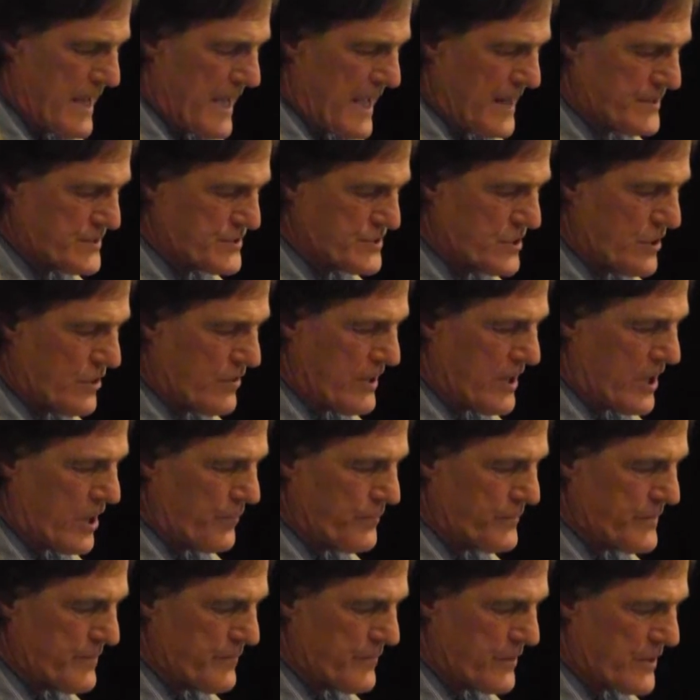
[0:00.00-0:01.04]
and so
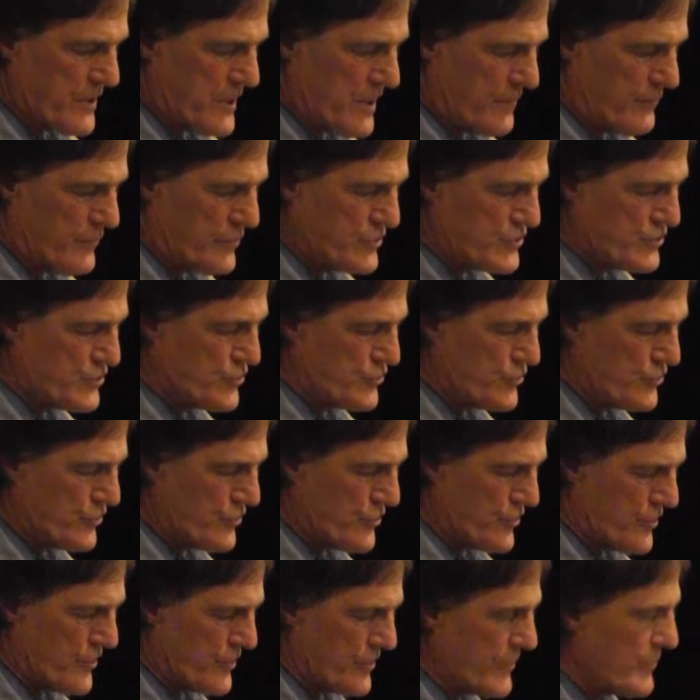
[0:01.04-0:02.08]
help them become
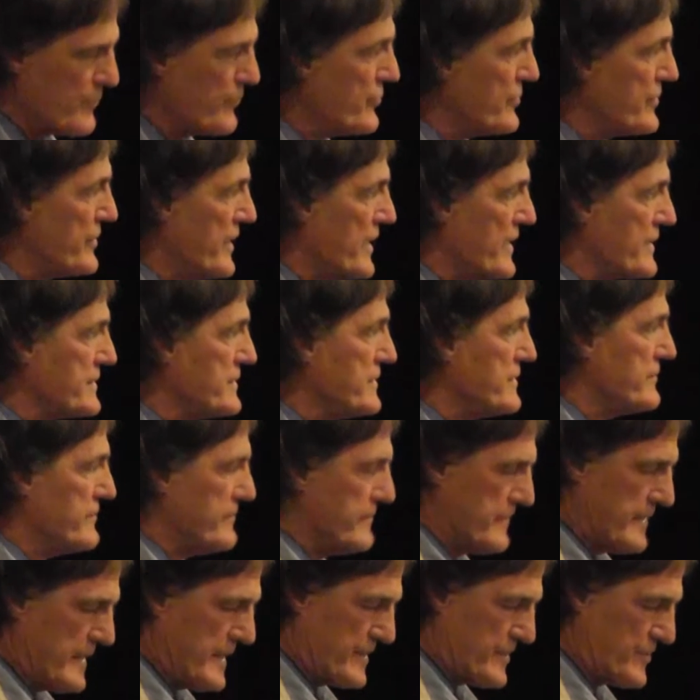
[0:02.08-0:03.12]
mature, productive,
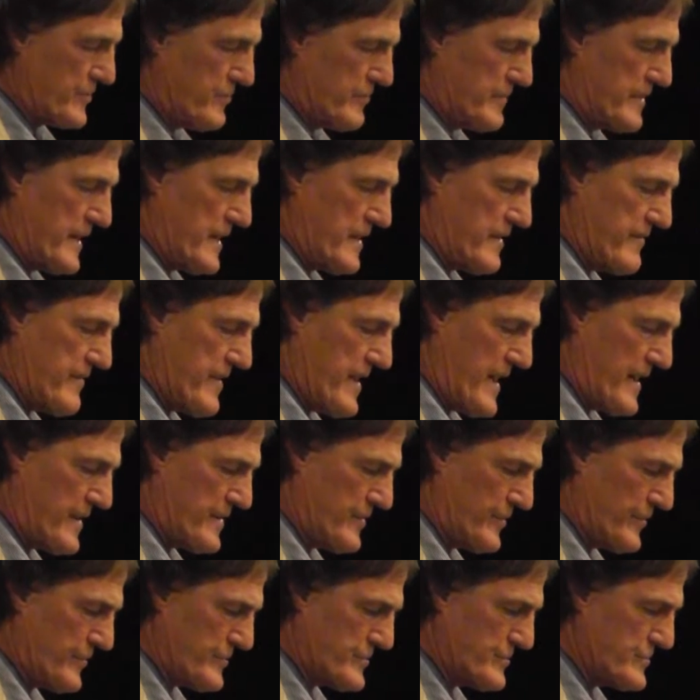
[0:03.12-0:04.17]
and creative
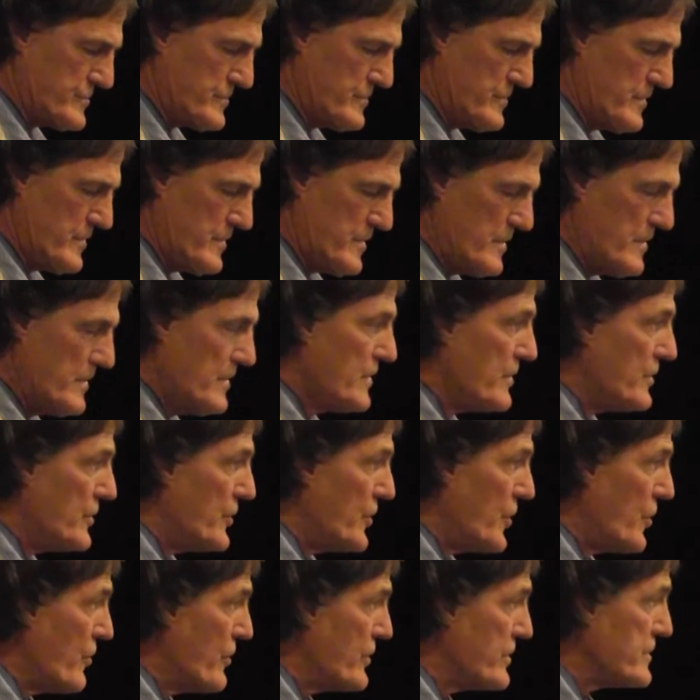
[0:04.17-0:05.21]
adults,
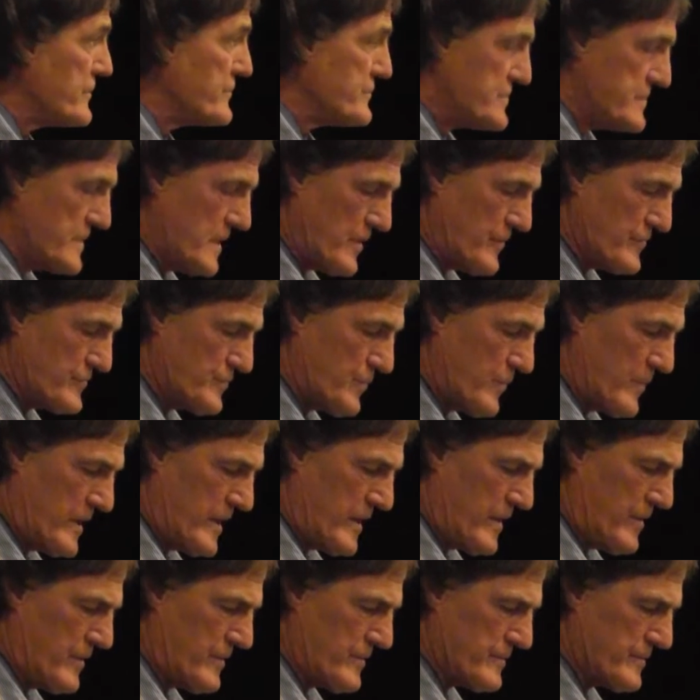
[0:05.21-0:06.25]
knowing themselves
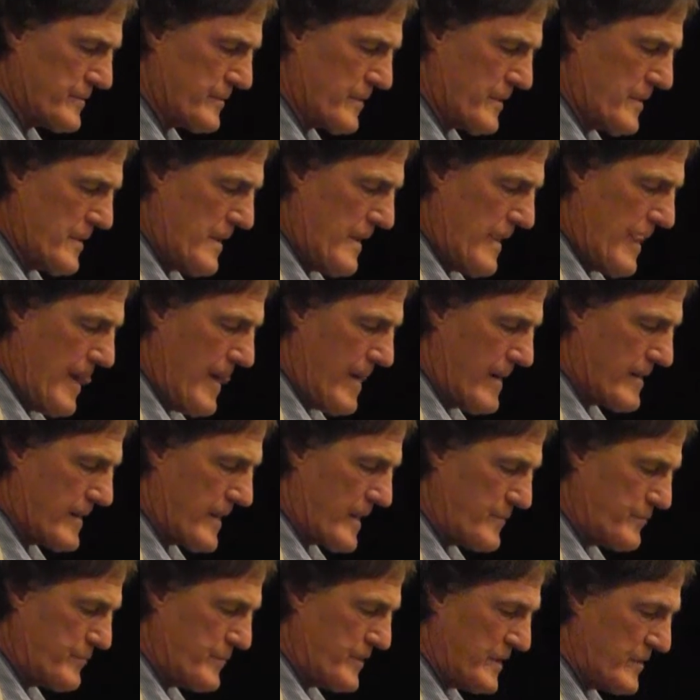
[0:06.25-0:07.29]
well
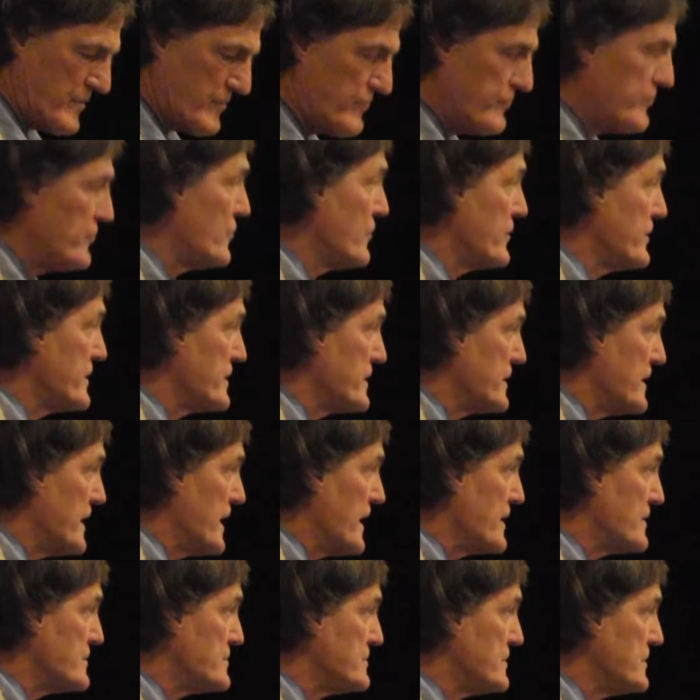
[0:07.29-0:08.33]
and being fully
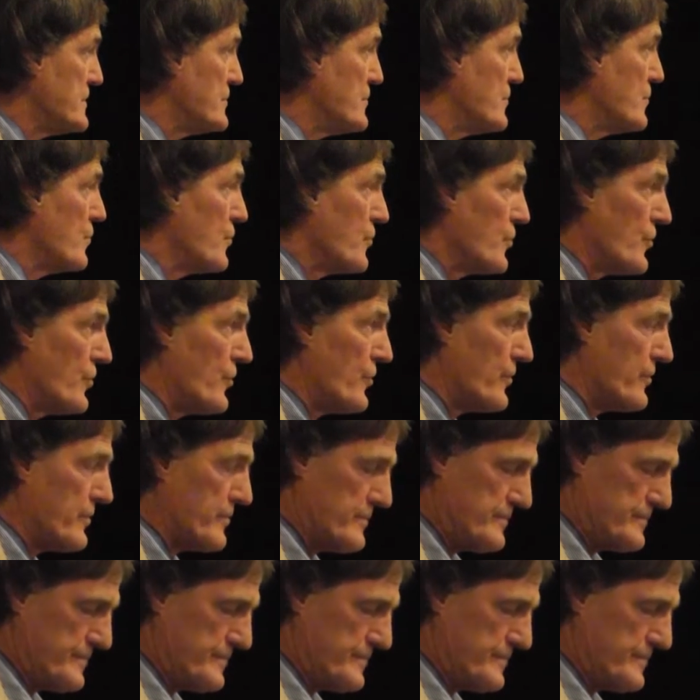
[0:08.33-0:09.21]
engaged in the world.